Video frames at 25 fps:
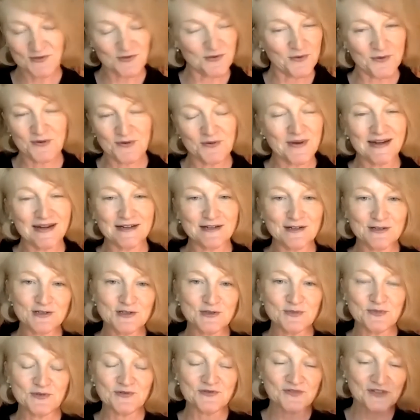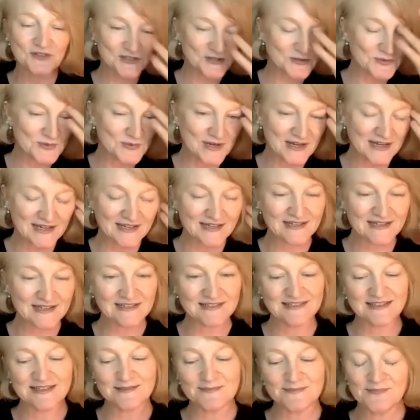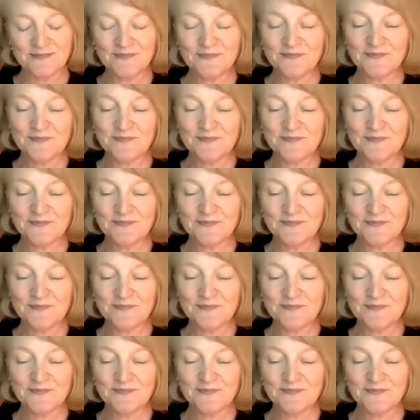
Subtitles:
around in a superficial way, is that